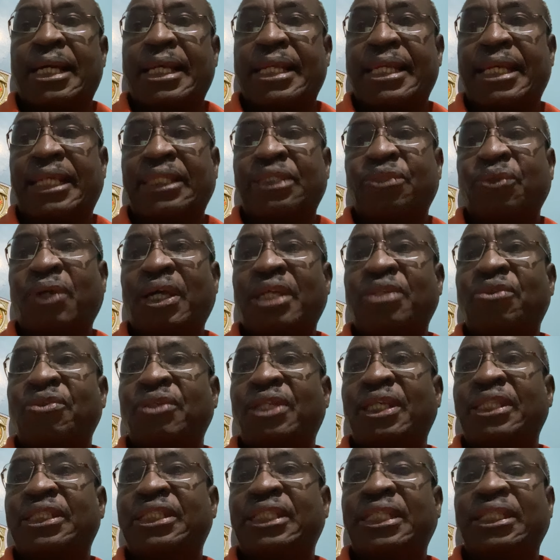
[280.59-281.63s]
He has worked with
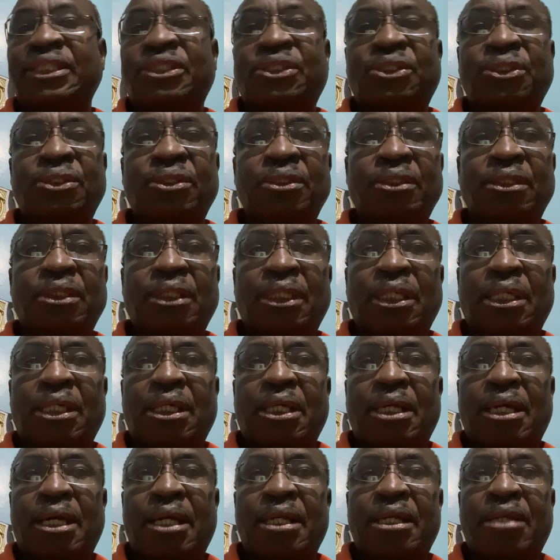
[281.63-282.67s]
the GSU,
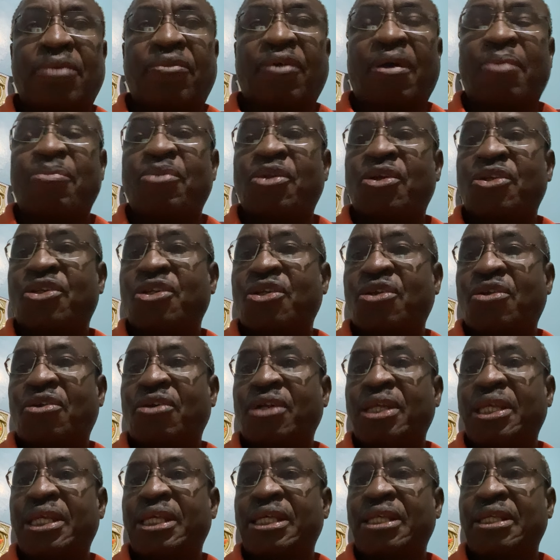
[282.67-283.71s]
and if I'm not
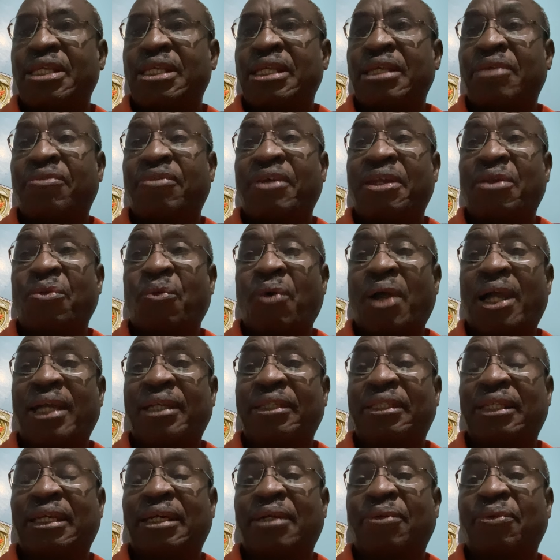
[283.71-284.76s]
wrong, he even
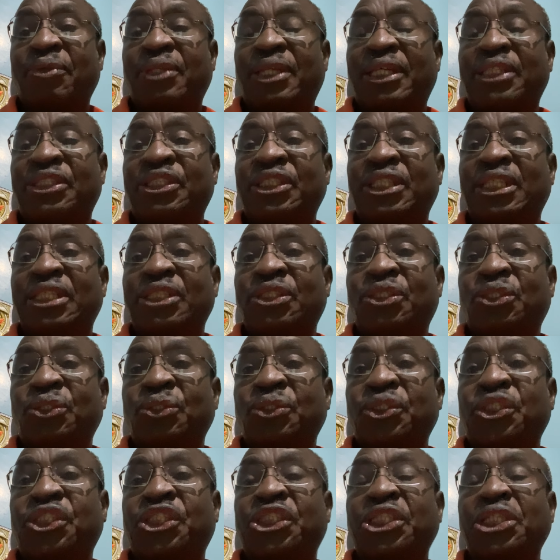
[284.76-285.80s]
worked with the
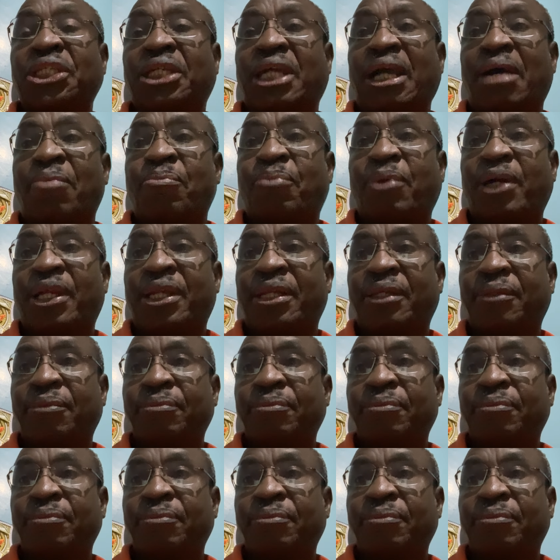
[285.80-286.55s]
GSU G company.